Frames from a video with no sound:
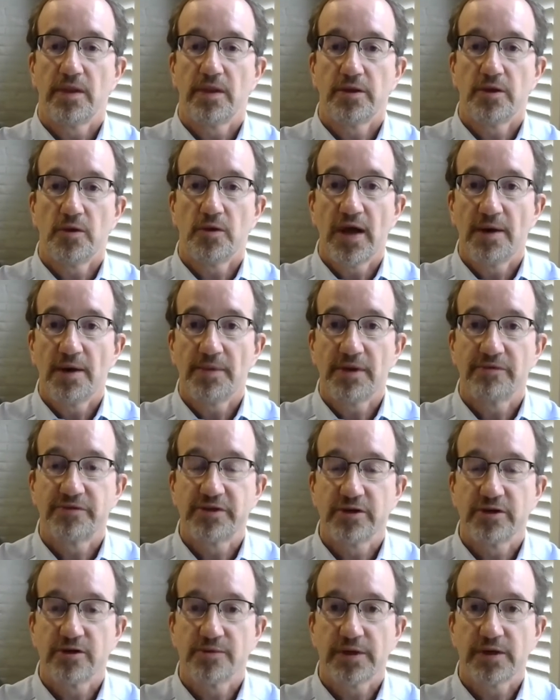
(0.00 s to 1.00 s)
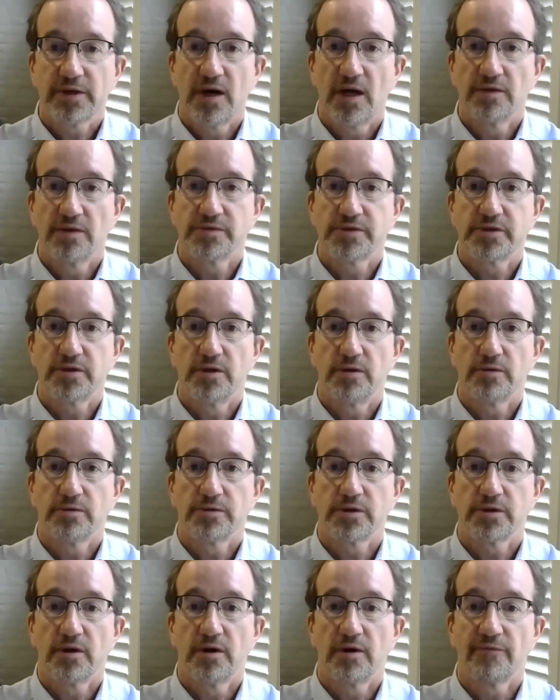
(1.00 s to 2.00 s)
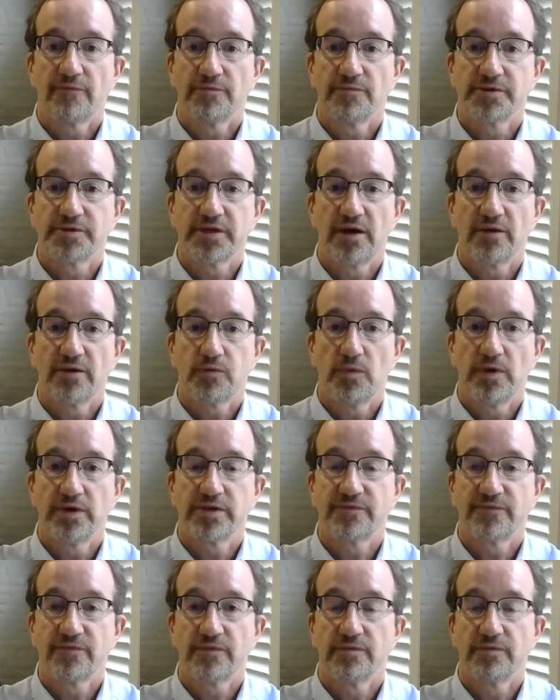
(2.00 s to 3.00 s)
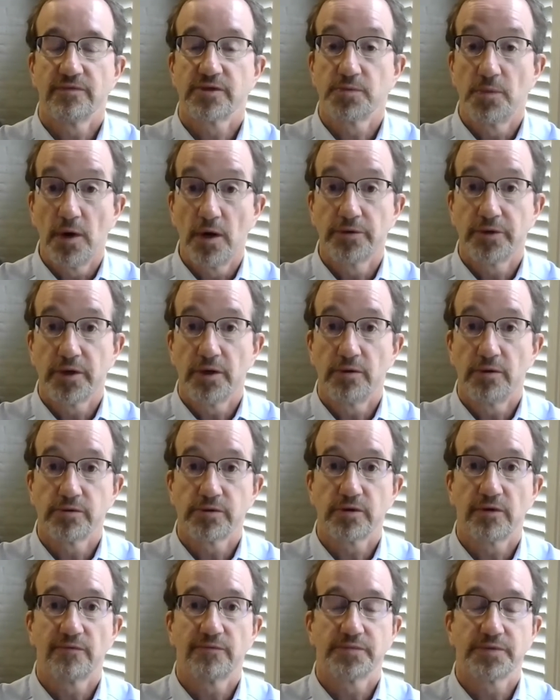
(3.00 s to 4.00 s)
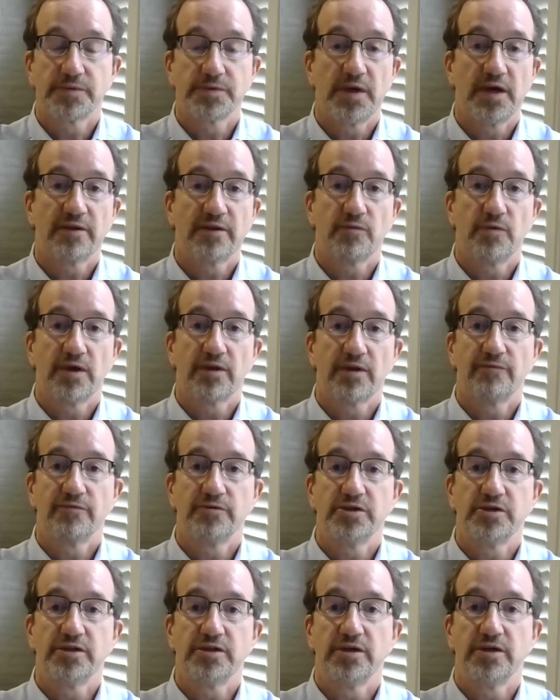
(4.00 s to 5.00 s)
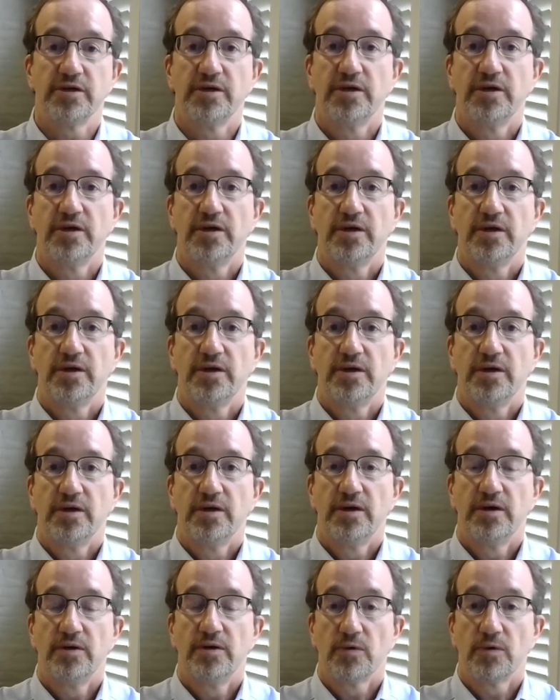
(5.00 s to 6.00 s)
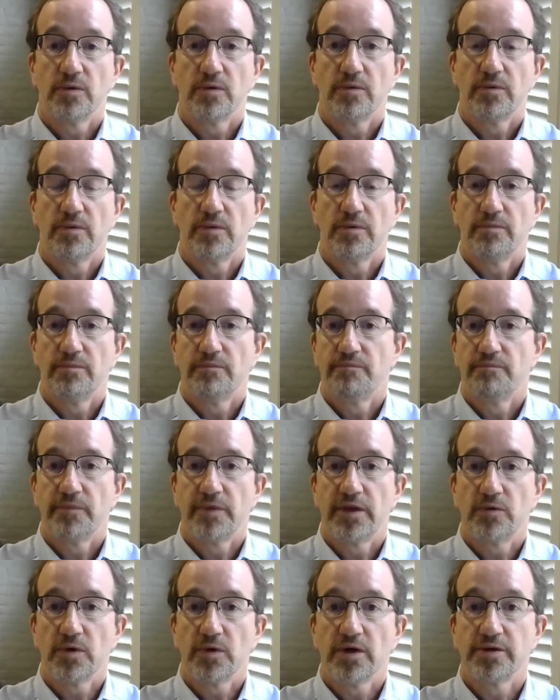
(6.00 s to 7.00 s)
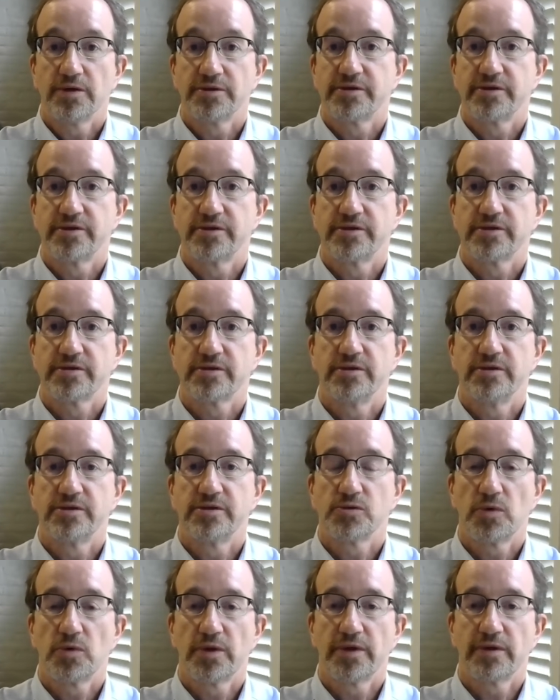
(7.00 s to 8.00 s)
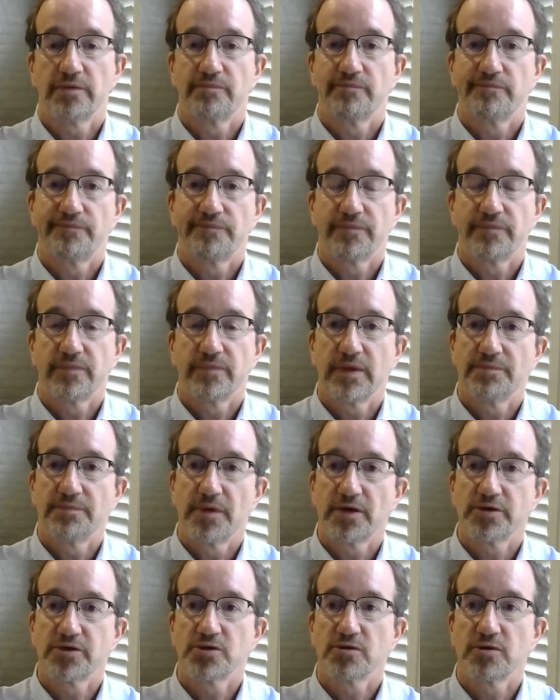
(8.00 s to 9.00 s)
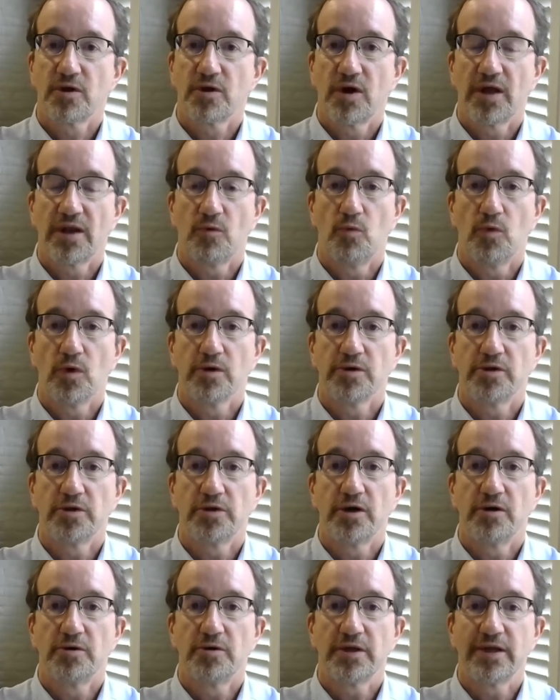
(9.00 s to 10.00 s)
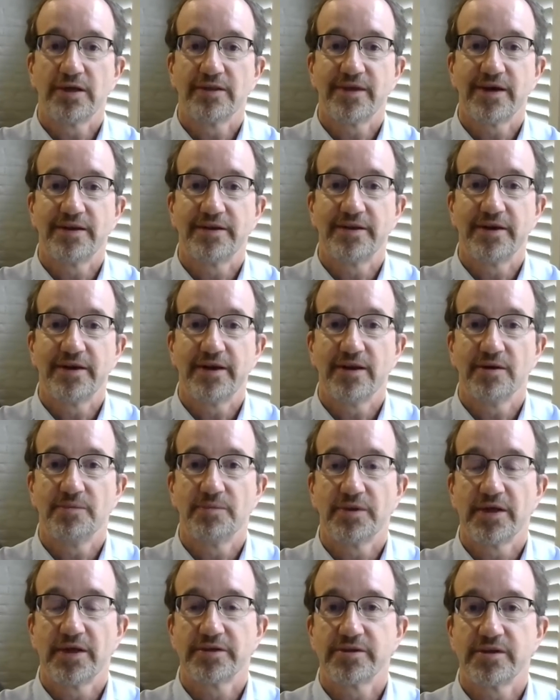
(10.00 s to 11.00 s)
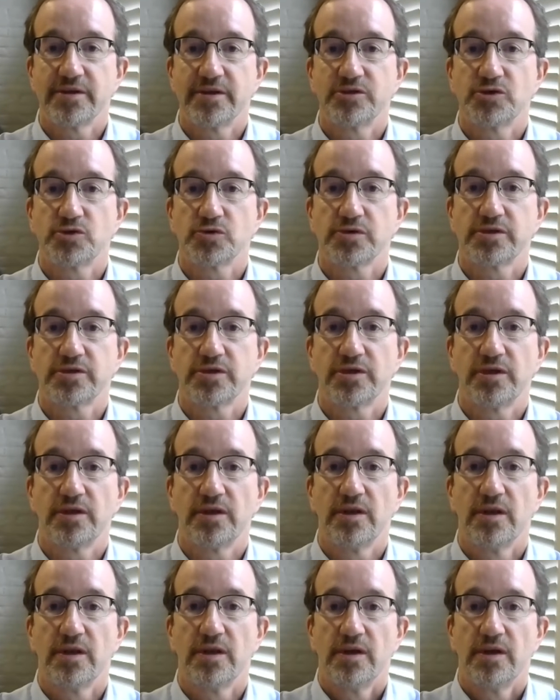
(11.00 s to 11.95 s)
you know, how many of Terry McCullough's donors are from small donors are from Southwest Virginia or anywhere else. It's really, I'm not sure kind of where you go to get that data, but that's an interesting